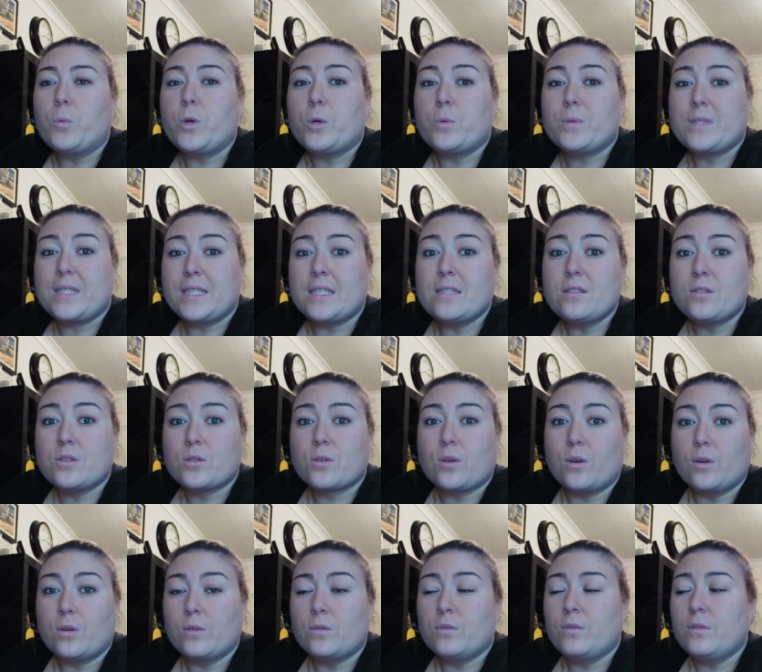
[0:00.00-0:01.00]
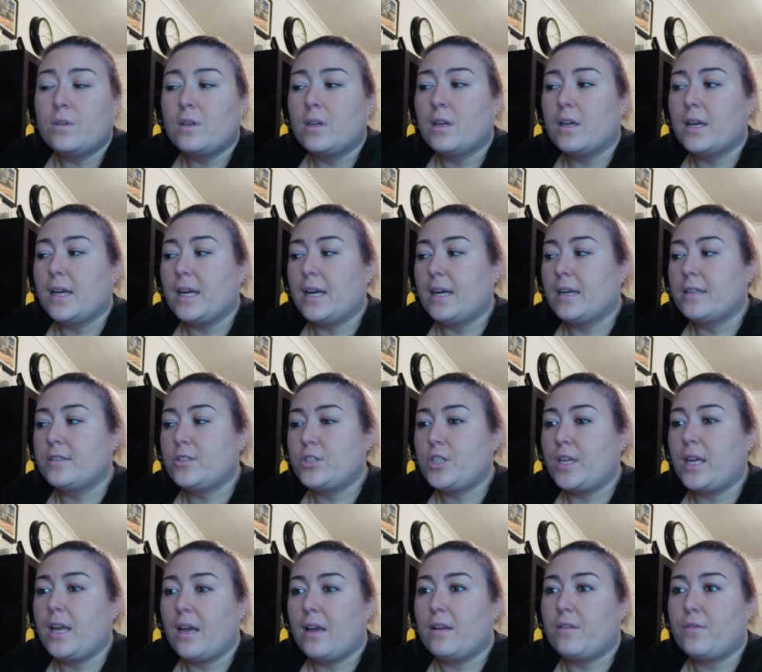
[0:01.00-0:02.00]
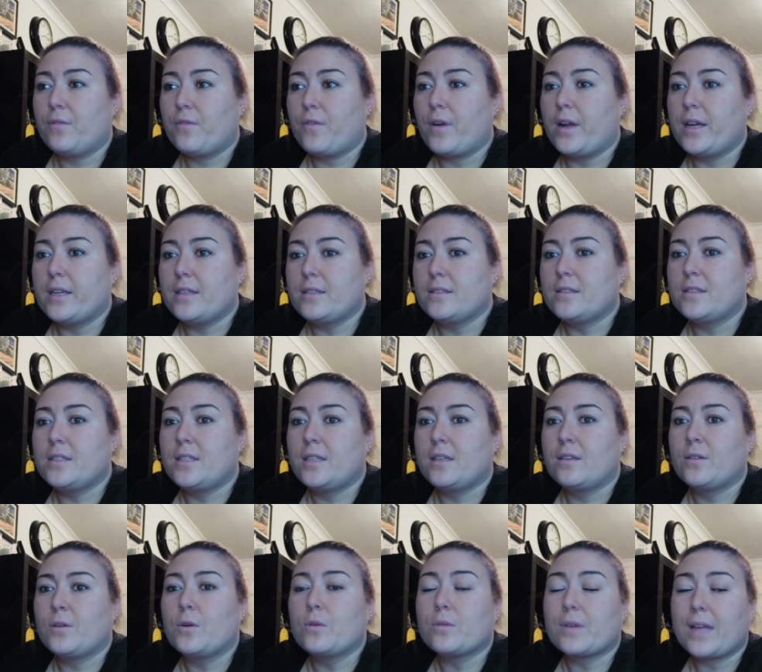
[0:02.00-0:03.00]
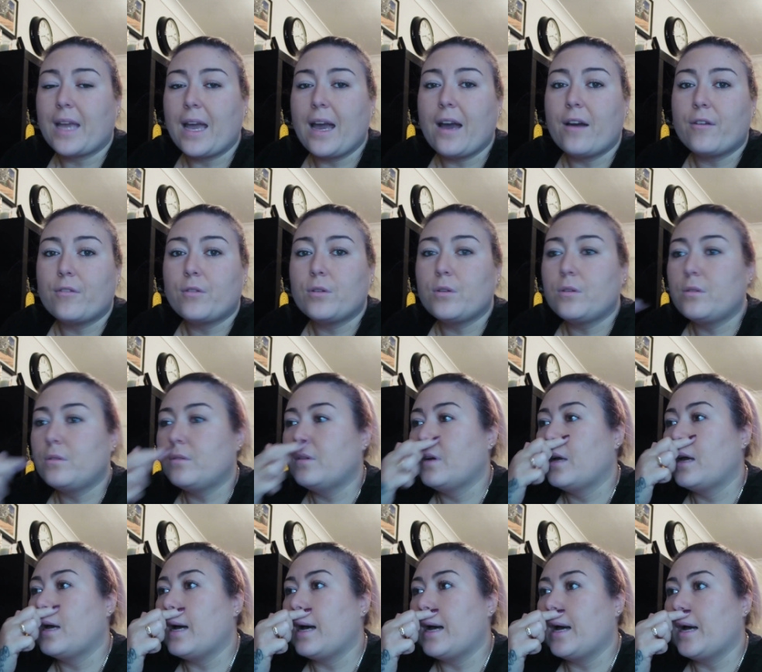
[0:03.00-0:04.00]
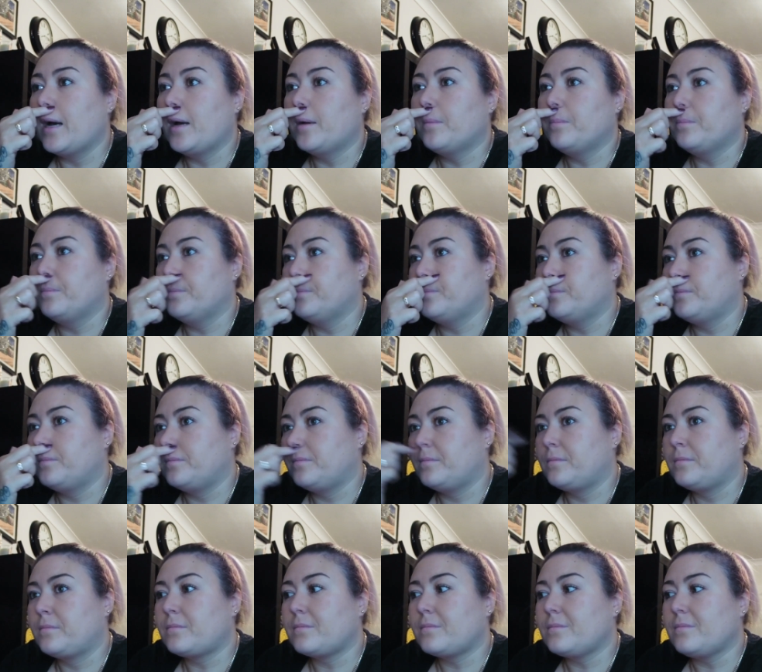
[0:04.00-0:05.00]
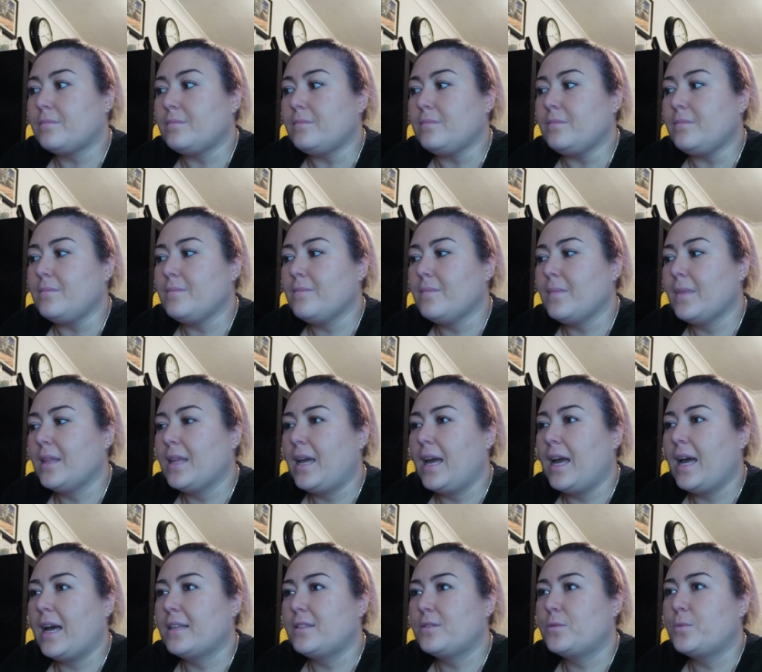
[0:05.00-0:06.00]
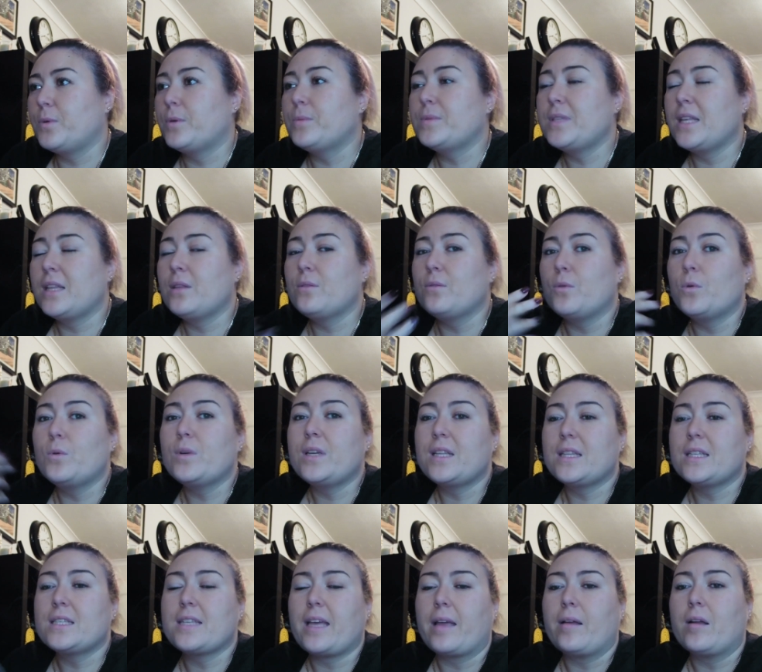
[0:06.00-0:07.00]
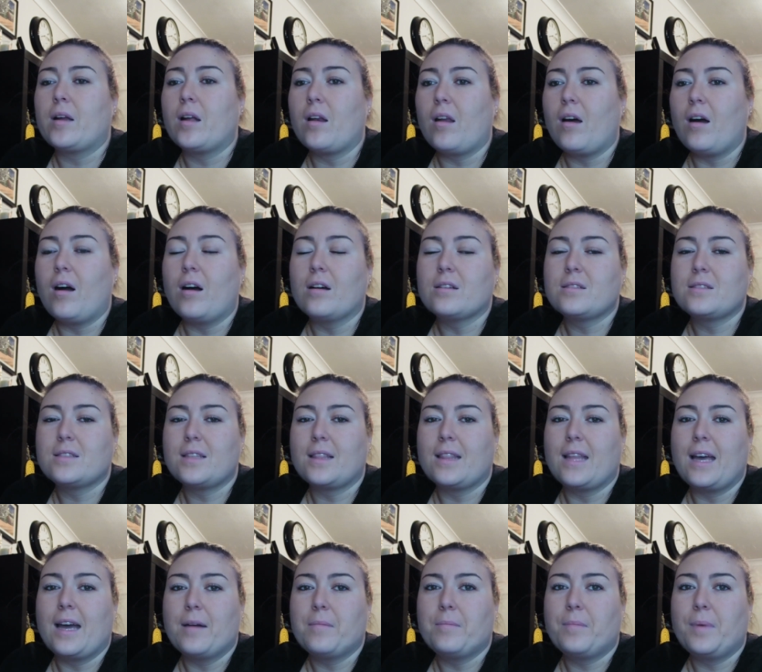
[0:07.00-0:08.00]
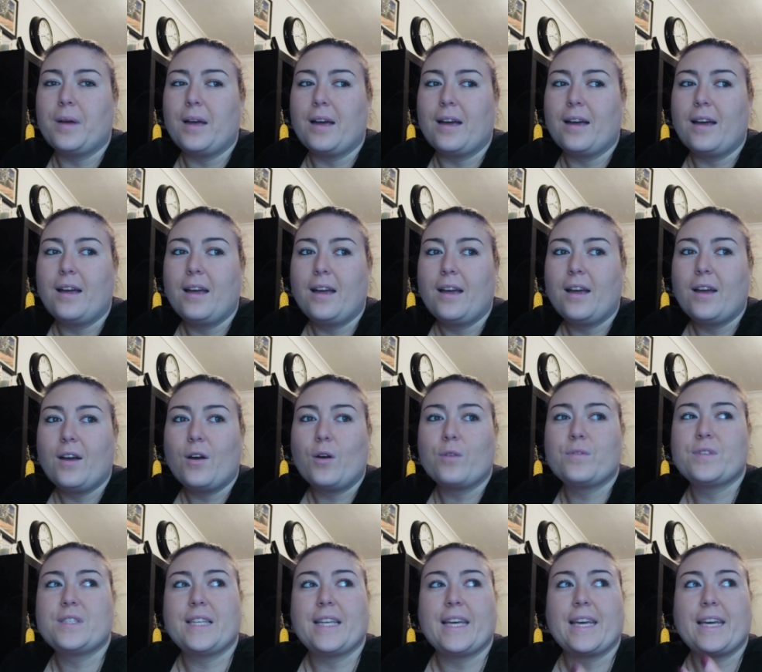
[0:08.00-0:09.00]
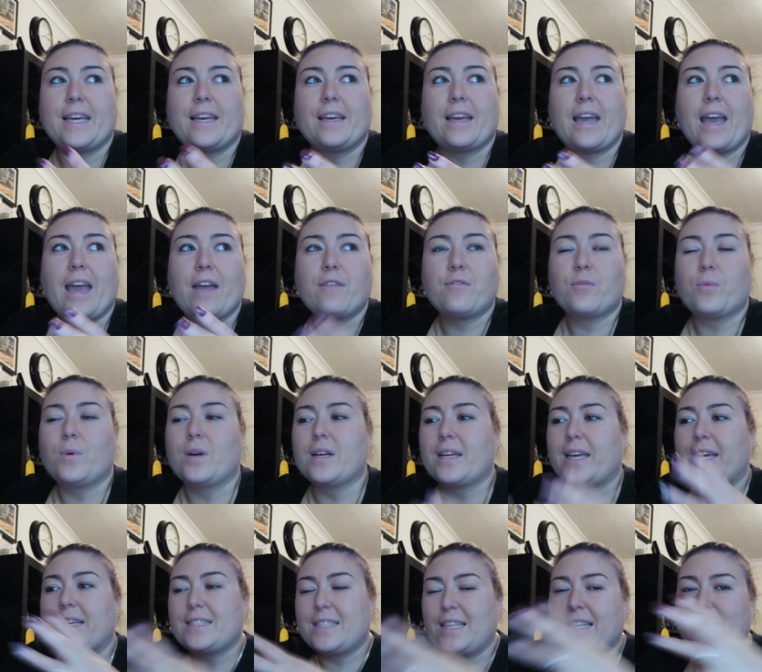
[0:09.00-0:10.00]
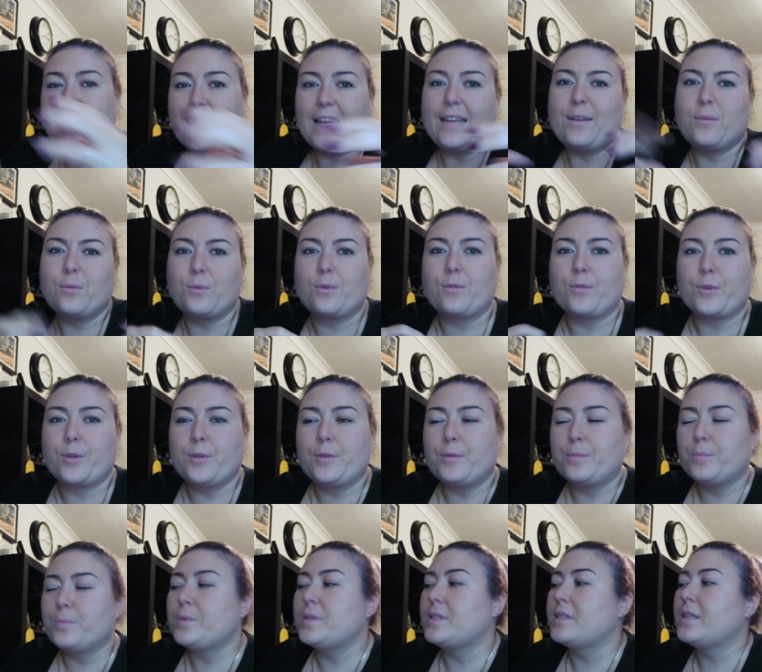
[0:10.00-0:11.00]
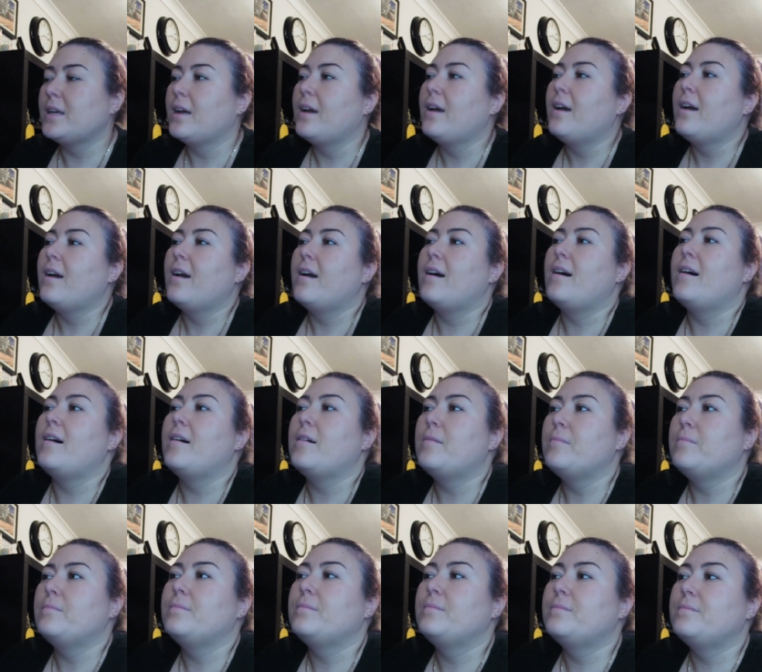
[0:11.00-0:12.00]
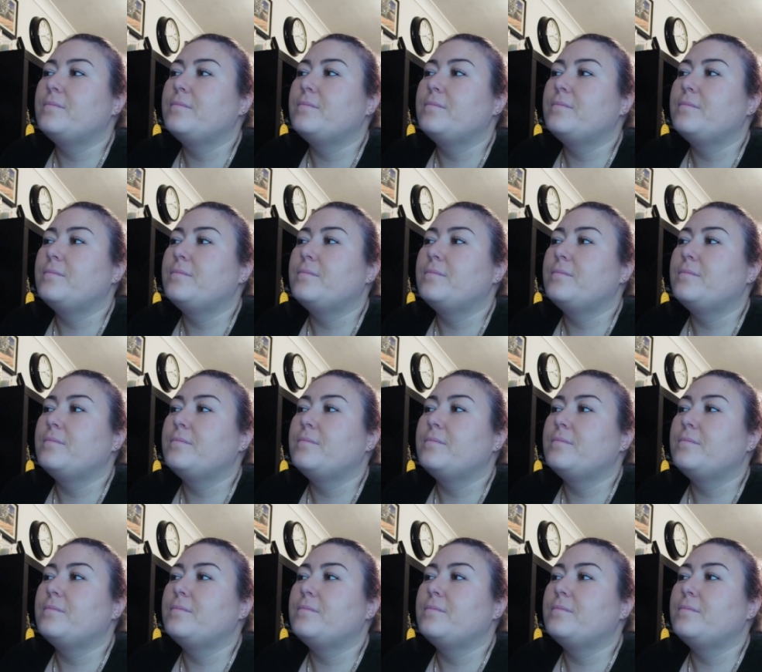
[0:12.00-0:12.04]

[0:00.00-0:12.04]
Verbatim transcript: we was in school and she had a friend called Carol um, and we was in all in the same class and that but obviously everyone gets in their little groups um,